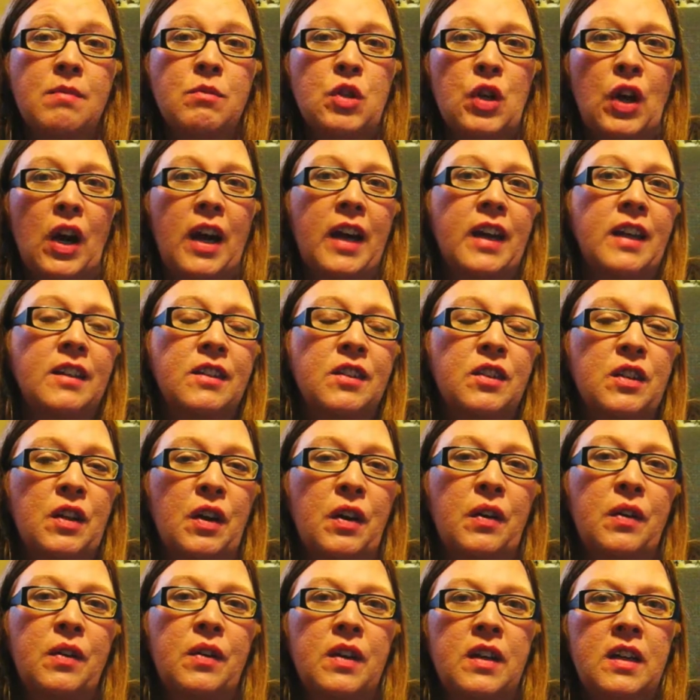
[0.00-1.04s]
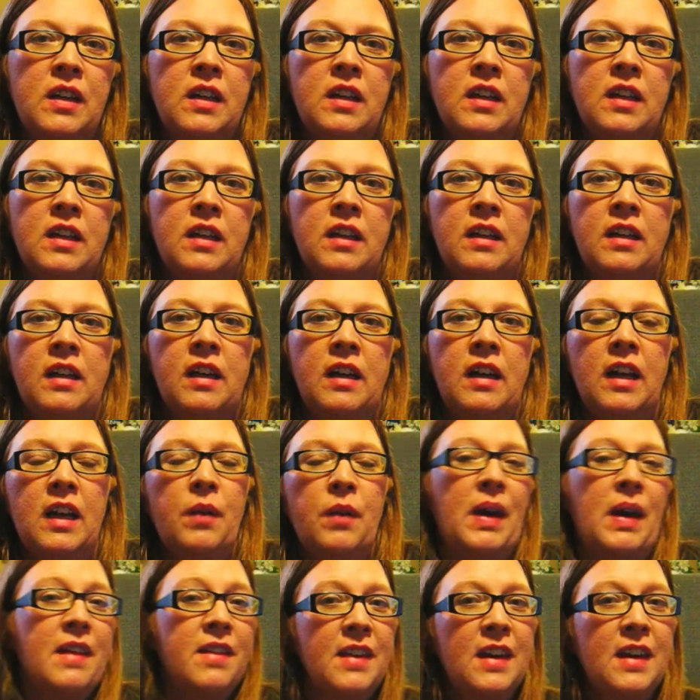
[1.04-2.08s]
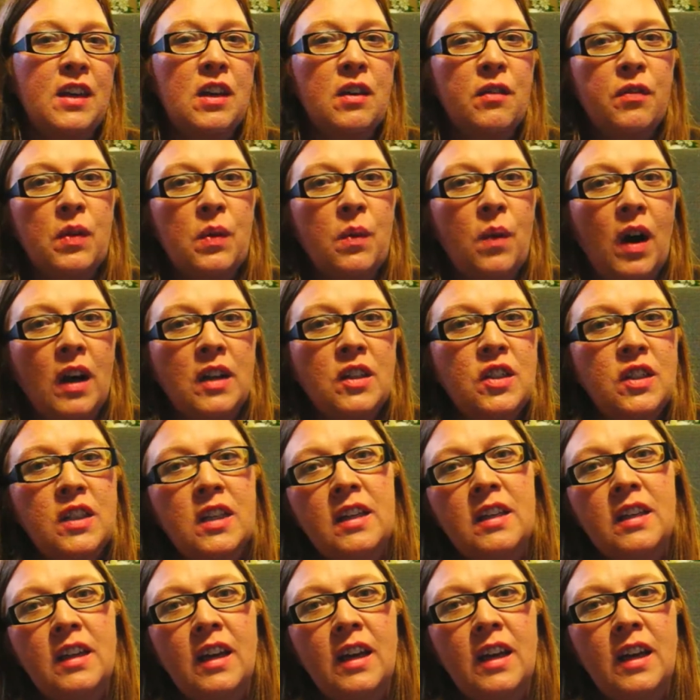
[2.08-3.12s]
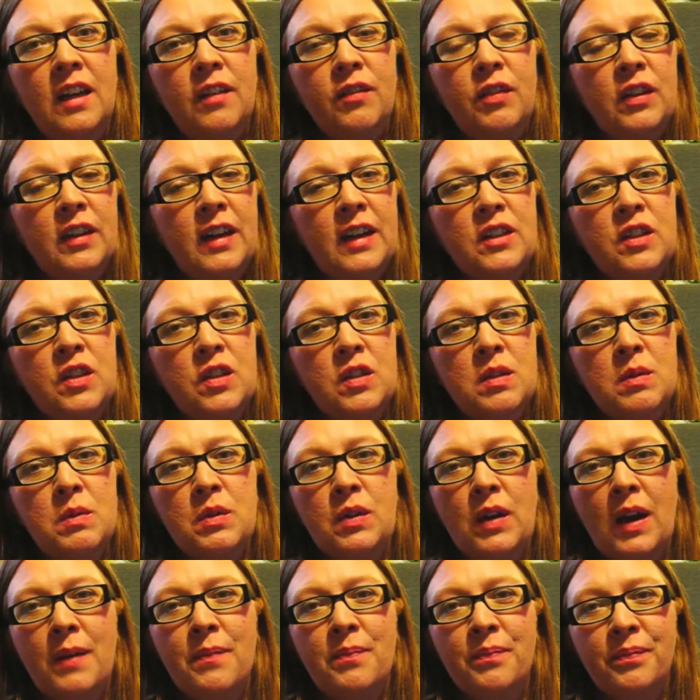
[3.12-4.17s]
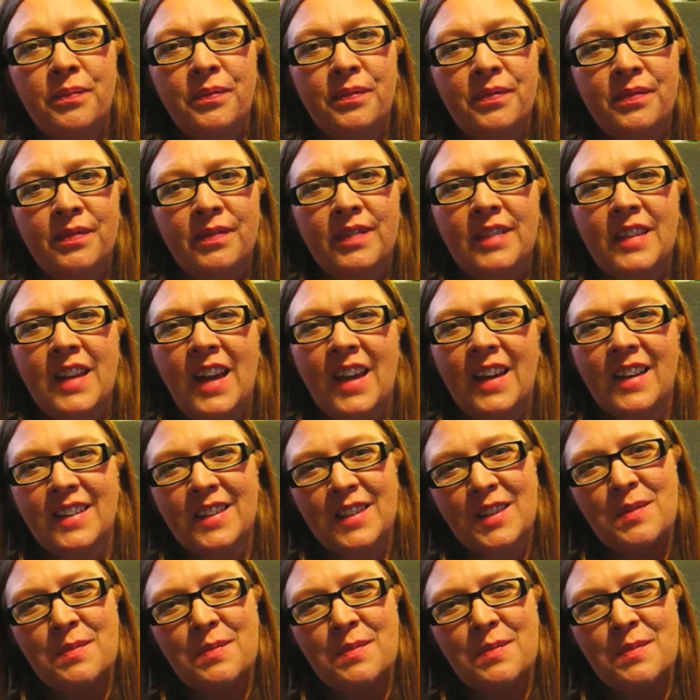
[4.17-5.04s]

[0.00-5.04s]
am trying. So anyway, thank you for watching, and if you'd like to, subscribe. Thanks.